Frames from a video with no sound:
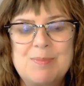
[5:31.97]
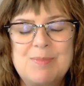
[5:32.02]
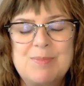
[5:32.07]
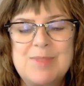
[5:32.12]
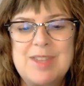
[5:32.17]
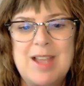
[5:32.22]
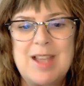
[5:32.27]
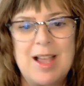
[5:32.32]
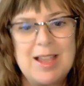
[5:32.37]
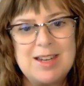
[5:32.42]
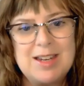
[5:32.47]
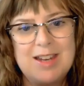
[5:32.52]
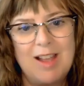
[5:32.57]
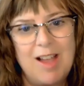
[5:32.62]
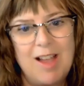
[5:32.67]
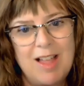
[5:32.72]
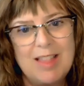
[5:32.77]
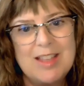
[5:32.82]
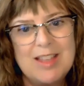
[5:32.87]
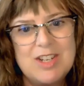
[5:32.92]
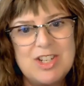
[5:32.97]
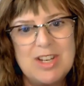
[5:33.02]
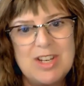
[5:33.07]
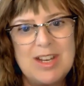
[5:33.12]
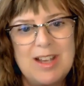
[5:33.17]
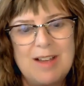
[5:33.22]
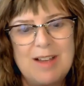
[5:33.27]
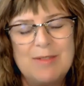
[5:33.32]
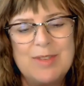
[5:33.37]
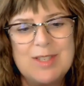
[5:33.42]
the
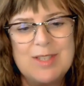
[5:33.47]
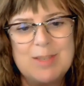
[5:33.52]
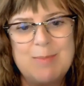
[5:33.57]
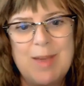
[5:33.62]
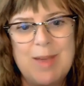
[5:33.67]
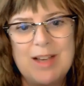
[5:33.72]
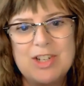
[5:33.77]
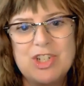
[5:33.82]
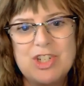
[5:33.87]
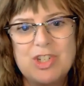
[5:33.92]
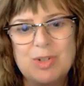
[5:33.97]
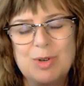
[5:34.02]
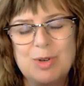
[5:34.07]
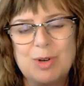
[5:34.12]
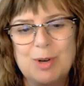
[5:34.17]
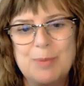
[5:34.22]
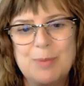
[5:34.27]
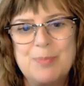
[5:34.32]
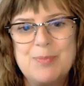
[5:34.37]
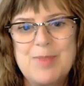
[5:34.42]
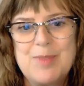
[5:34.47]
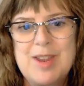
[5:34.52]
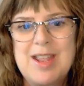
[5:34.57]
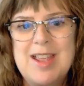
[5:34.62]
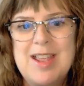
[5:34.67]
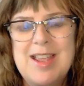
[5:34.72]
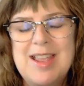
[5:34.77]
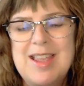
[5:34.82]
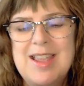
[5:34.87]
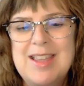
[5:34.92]
ideology of this mass shooter
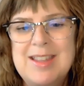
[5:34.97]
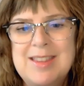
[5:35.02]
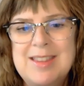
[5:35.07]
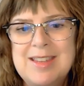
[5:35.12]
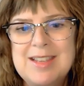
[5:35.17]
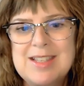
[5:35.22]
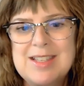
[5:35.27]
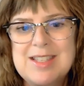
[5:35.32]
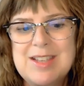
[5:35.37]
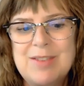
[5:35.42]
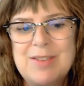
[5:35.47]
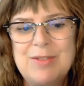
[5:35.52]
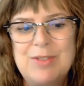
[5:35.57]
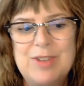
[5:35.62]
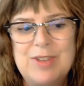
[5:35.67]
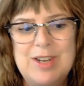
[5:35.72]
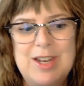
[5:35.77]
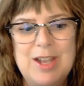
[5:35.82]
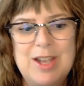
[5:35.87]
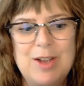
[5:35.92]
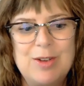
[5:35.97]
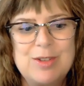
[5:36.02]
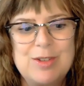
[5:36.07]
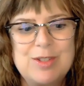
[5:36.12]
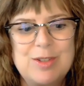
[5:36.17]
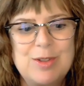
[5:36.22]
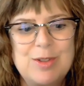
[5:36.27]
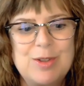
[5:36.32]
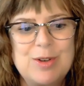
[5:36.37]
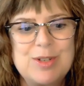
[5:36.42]
in this video.
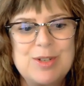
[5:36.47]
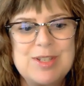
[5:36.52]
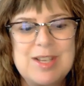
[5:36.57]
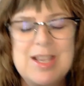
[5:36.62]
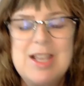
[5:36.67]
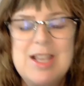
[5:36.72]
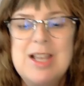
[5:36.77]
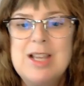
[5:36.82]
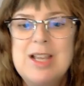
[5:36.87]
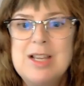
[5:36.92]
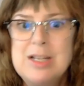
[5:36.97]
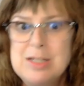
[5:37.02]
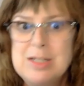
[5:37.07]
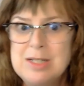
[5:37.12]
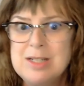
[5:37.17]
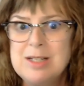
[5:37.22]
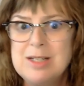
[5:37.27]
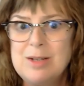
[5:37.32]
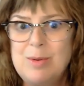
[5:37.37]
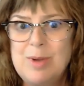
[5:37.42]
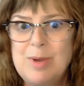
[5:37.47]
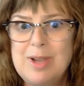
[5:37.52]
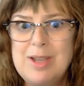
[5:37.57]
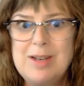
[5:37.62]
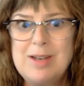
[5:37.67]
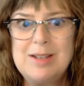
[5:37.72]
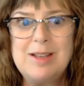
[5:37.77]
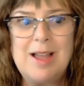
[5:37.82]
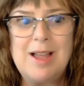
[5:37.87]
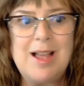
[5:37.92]
So there's quite
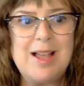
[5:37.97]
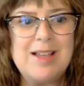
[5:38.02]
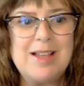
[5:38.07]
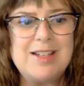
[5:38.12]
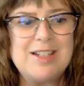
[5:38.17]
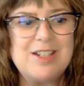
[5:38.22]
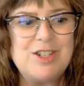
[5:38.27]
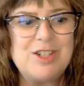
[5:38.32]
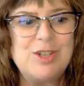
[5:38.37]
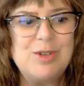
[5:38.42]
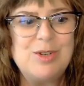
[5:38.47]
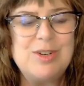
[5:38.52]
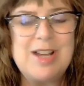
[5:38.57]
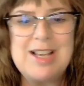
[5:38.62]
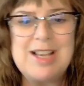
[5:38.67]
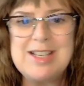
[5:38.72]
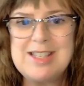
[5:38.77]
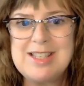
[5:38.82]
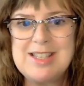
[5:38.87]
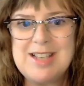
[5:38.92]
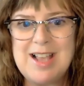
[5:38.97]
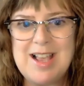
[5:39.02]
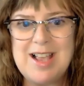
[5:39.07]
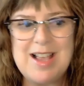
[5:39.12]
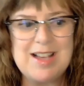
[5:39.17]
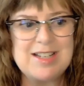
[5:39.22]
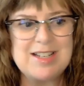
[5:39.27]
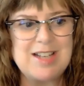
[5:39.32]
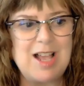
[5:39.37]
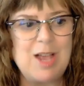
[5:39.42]
a lot to
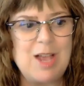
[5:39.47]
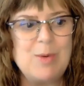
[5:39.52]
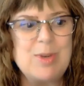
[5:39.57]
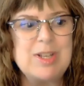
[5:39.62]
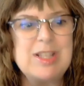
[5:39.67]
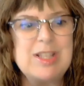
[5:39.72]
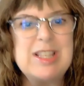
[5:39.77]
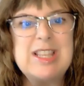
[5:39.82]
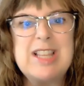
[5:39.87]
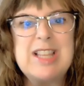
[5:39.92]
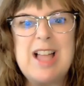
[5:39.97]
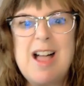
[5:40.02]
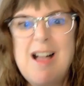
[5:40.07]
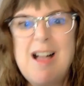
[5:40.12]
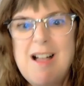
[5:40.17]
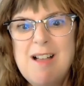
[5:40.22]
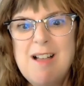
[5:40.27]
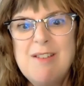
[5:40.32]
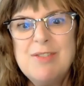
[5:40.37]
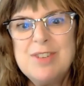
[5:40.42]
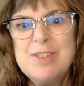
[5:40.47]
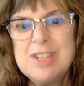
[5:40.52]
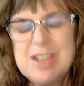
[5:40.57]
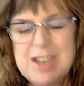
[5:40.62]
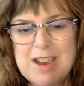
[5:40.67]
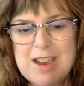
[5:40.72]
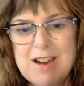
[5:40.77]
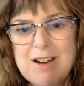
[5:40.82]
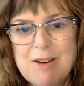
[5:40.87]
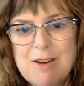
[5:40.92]
dissect. I would love to
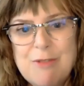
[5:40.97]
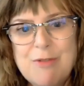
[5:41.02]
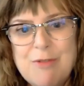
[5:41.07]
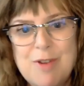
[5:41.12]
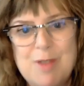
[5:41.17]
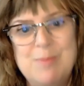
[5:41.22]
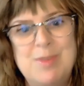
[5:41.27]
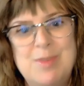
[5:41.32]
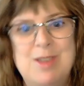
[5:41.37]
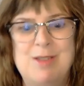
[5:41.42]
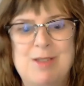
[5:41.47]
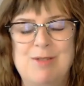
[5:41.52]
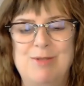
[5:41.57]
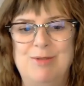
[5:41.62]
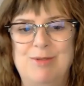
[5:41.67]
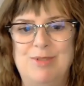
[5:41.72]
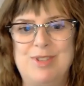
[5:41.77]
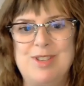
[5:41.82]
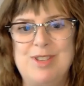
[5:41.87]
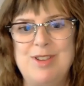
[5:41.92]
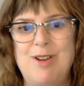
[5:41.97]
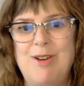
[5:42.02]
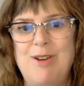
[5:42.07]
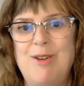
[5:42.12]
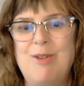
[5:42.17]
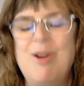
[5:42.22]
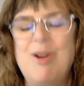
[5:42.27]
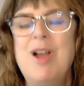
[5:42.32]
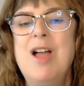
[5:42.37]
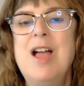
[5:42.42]
hear from you.
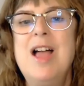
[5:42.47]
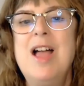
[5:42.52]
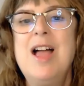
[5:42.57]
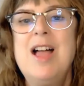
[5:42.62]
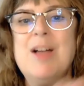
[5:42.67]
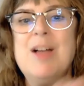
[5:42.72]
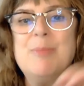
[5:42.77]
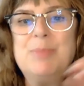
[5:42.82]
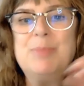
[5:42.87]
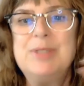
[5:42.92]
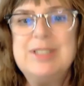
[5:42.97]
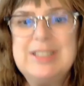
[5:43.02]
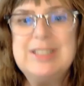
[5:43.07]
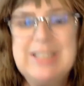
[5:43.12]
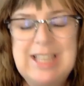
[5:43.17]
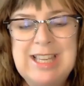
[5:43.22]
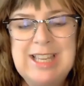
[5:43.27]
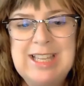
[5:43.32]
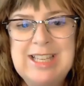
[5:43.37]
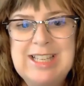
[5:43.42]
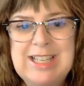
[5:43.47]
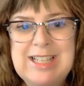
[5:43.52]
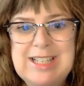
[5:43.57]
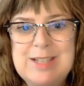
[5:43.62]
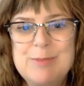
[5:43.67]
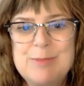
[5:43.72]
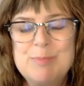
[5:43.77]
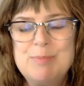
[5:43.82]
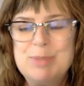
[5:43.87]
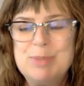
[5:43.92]
So
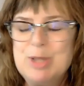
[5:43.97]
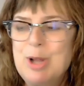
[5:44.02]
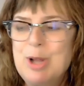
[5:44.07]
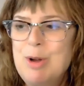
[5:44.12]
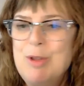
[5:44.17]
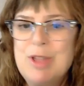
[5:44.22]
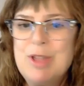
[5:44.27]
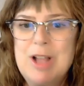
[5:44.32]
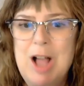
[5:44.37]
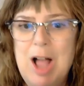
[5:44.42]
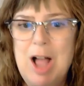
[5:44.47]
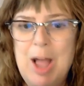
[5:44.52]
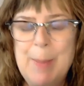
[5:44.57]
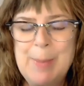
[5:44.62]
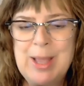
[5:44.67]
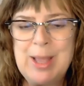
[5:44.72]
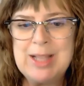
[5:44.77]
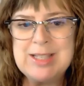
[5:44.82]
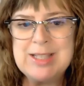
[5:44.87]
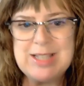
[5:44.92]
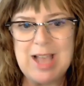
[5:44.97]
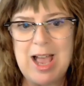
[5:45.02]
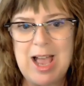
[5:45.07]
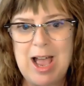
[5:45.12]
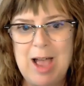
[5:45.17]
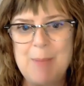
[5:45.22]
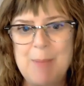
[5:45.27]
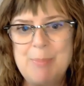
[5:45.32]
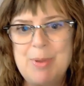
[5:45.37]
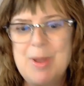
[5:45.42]
please blow the comments
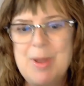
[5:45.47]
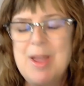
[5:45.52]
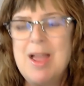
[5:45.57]
up